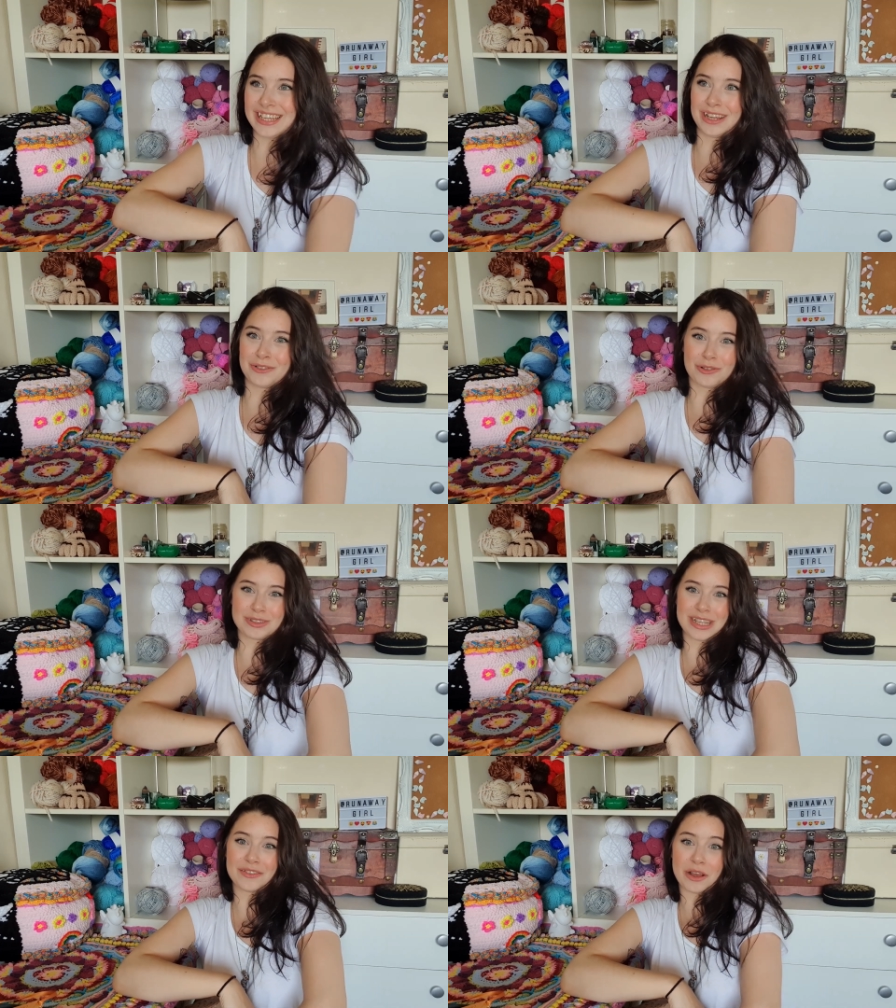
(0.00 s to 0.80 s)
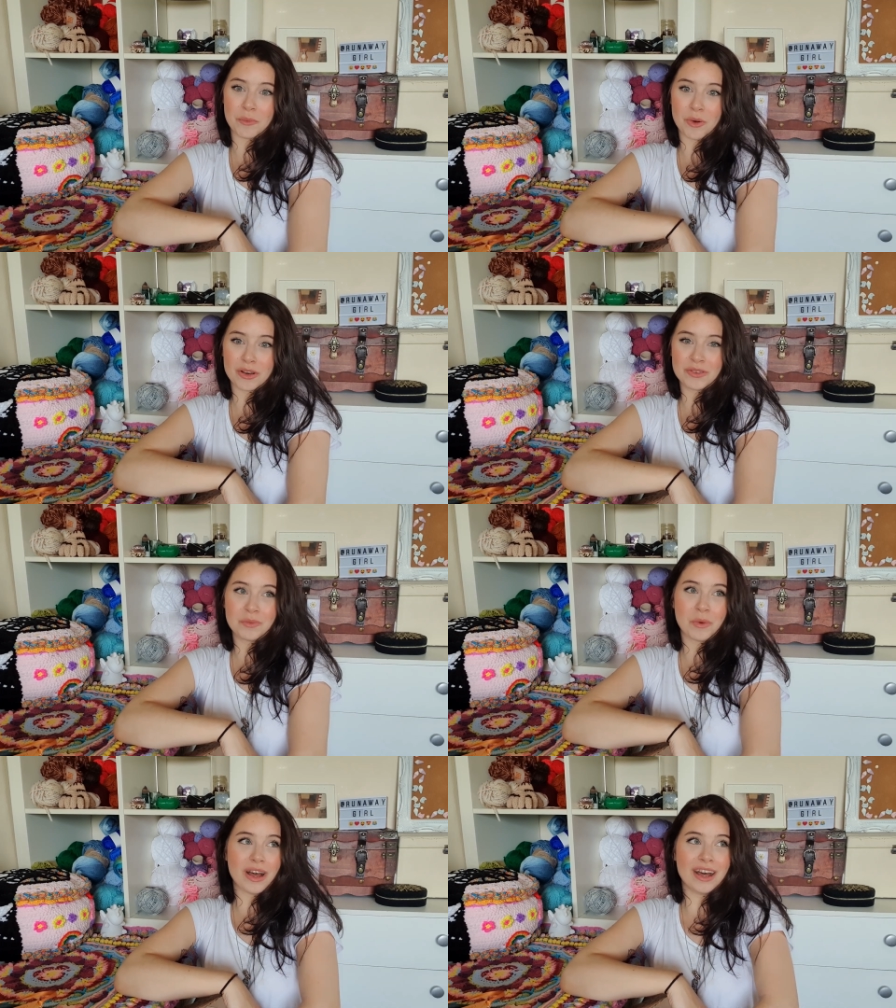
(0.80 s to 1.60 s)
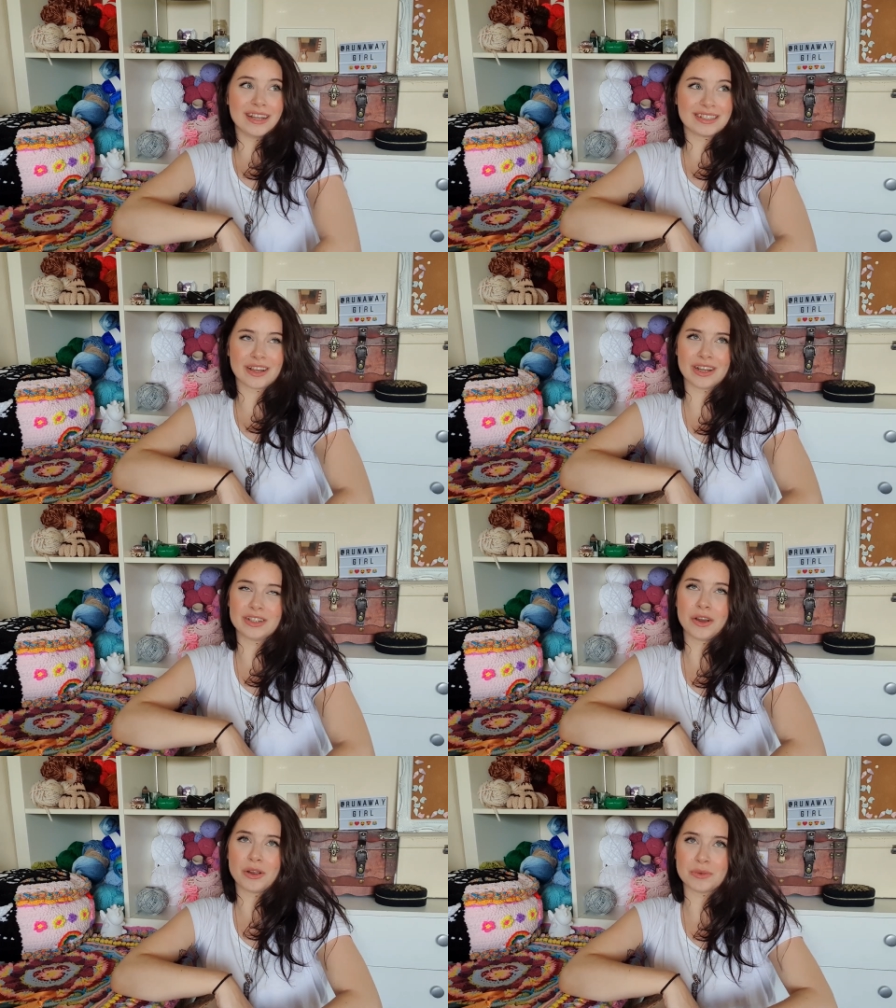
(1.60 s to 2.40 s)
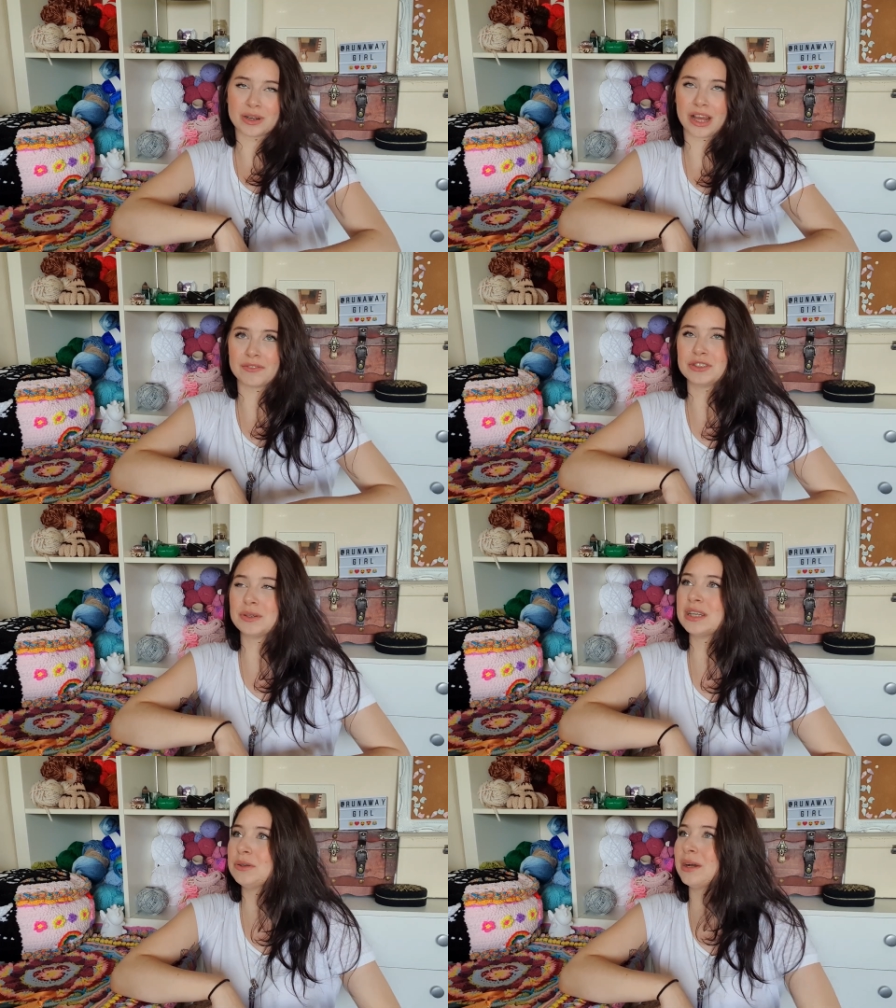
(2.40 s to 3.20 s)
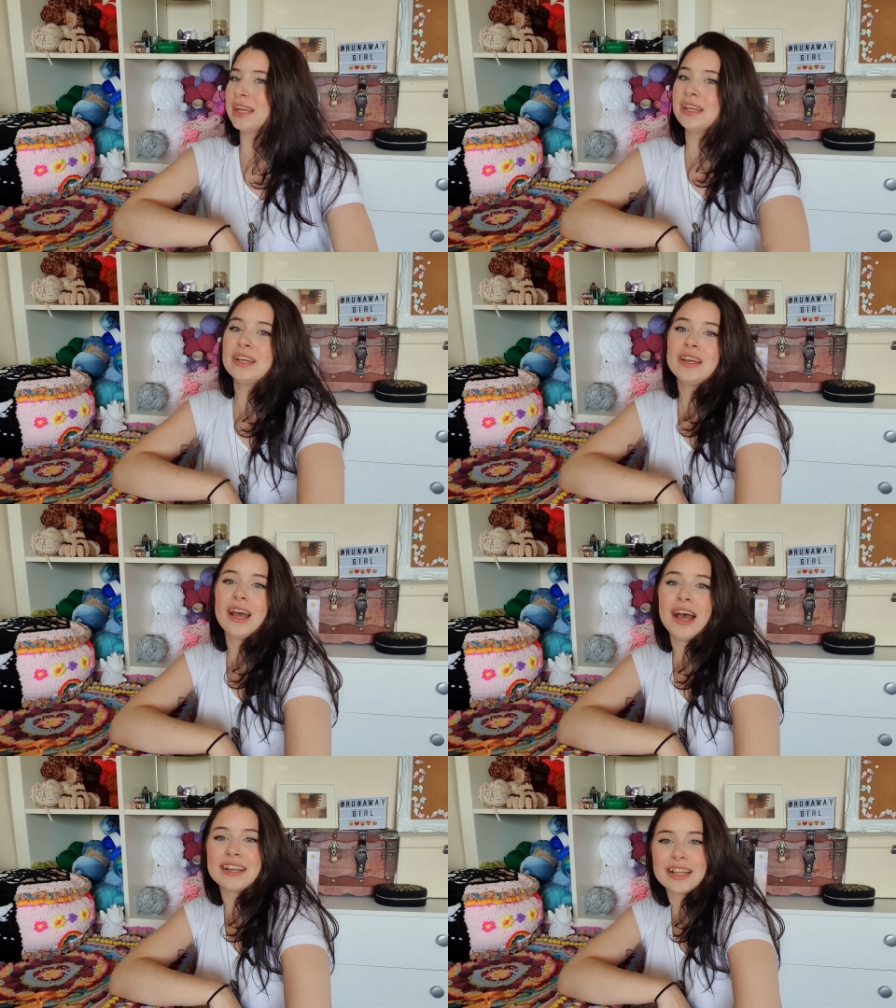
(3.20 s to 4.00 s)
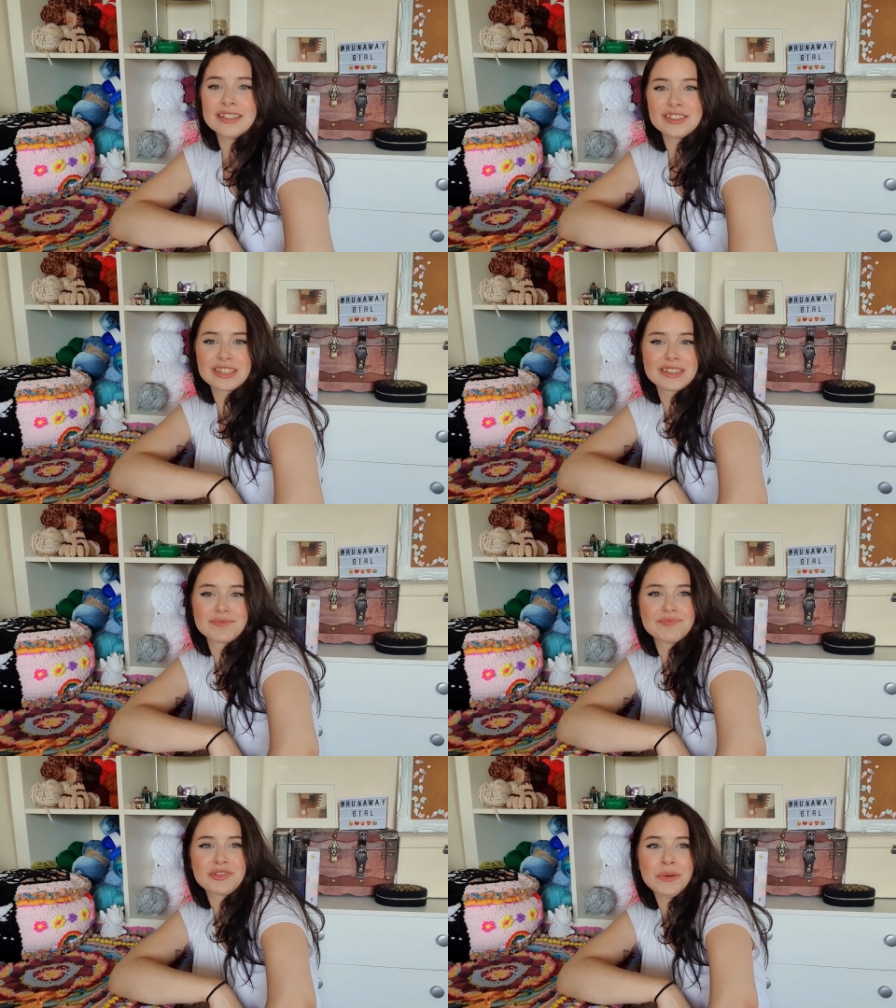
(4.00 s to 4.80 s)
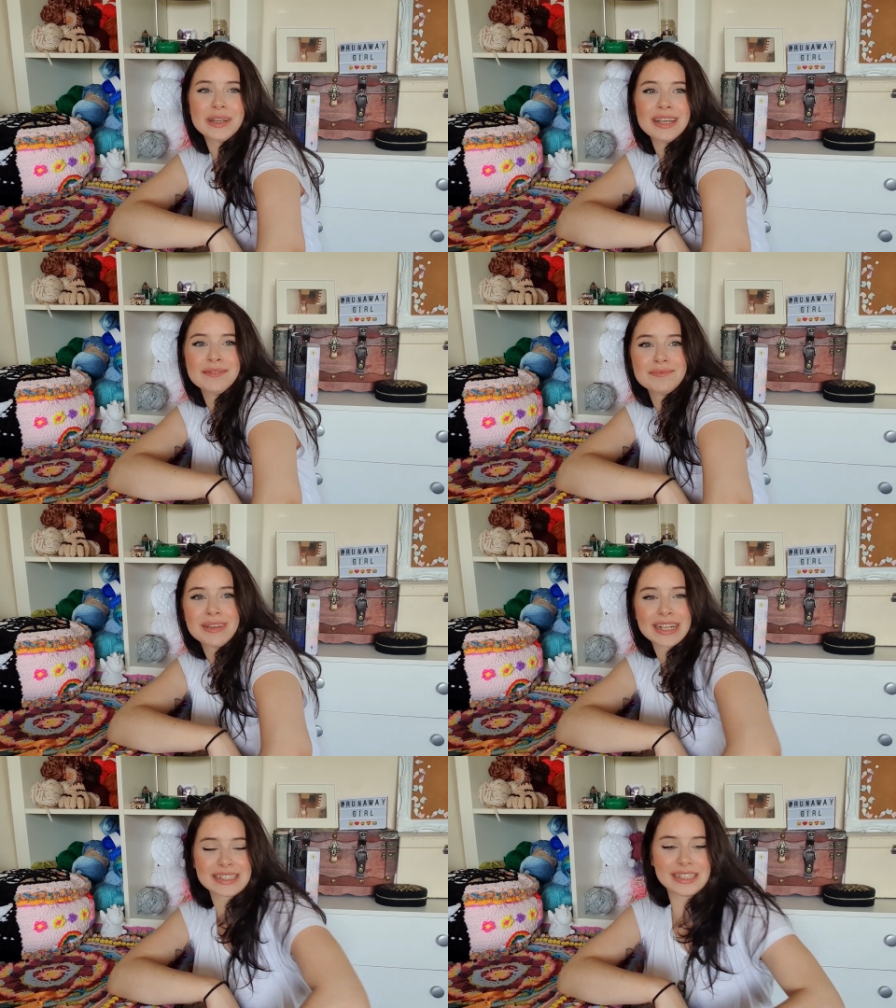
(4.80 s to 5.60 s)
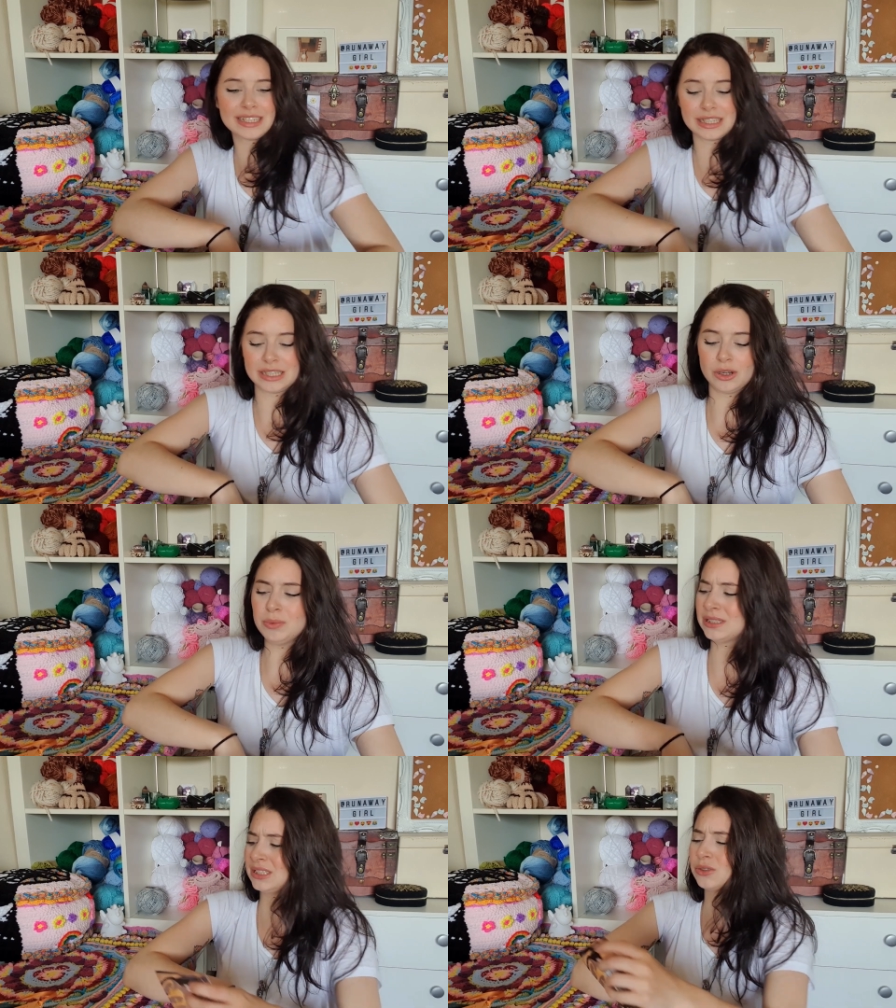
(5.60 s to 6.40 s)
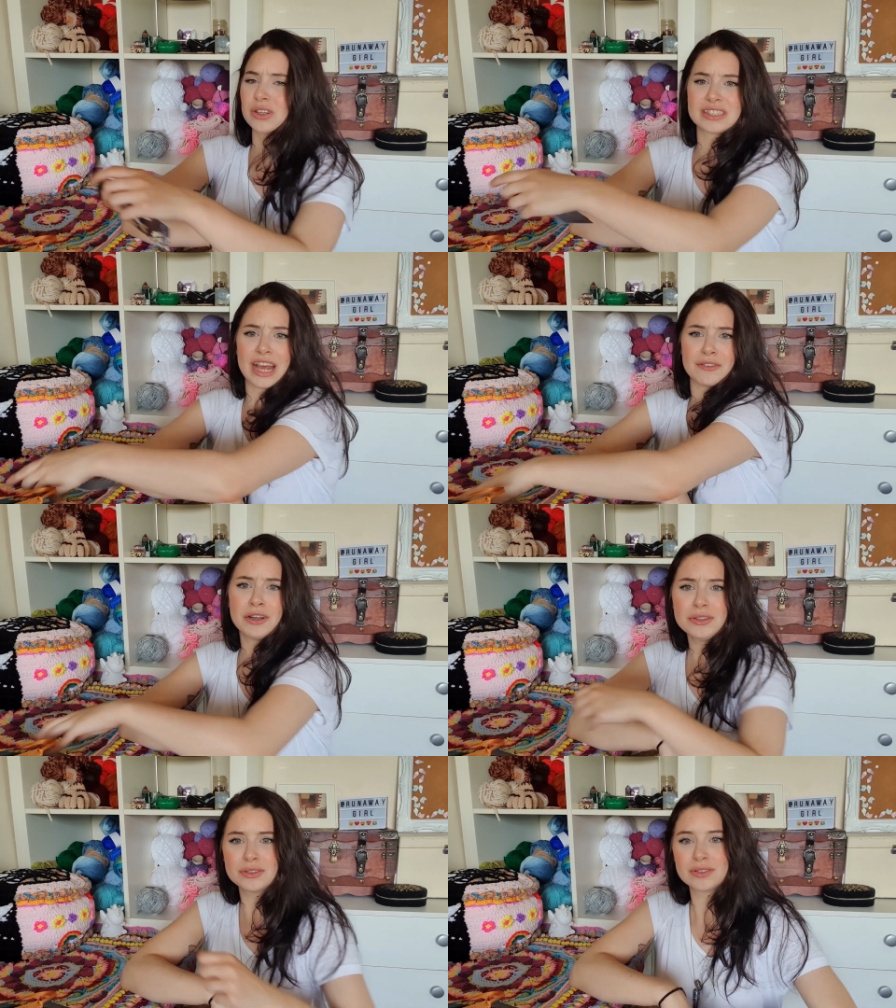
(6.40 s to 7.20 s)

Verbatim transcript: I'll uh, cross out that one word that I know I will have to anyway, and then just ruin it accidentally. Oh, we still got tarot.